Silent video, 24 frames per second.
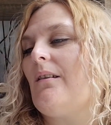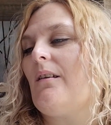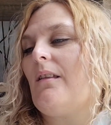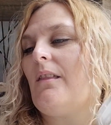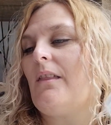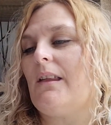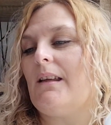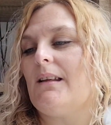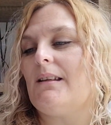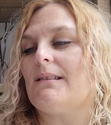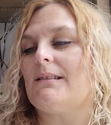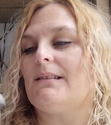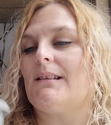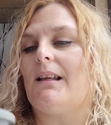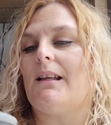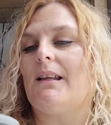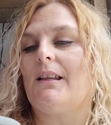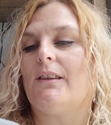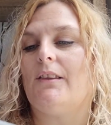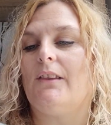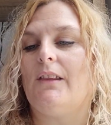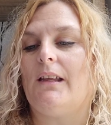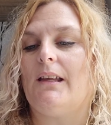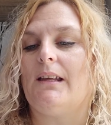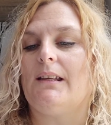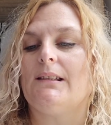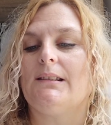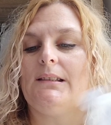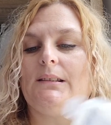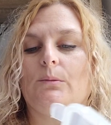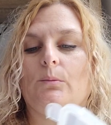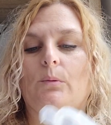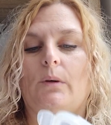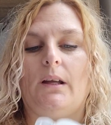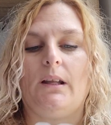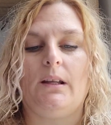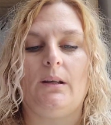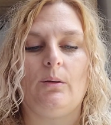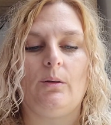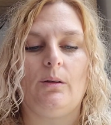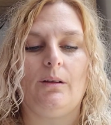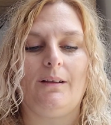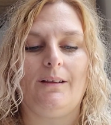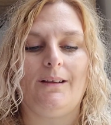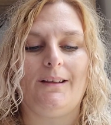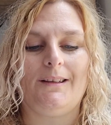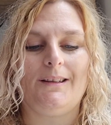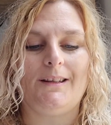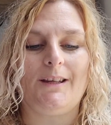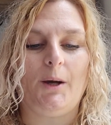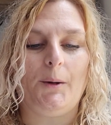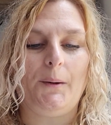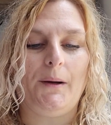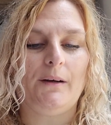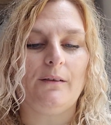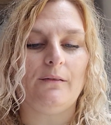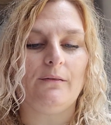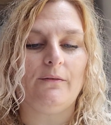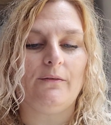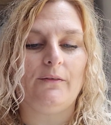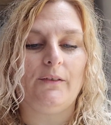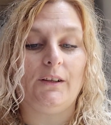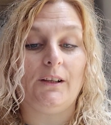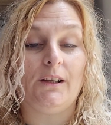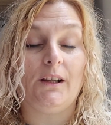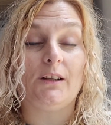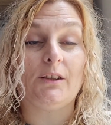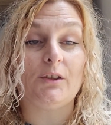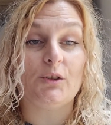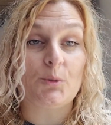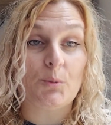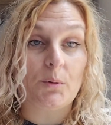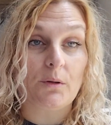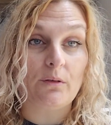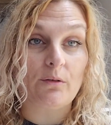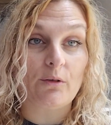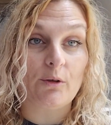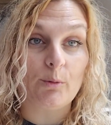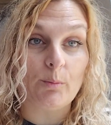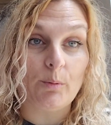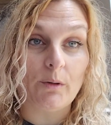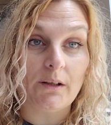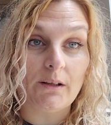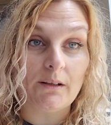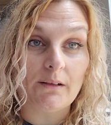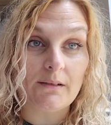things like this when I go out for lunch with Reuben,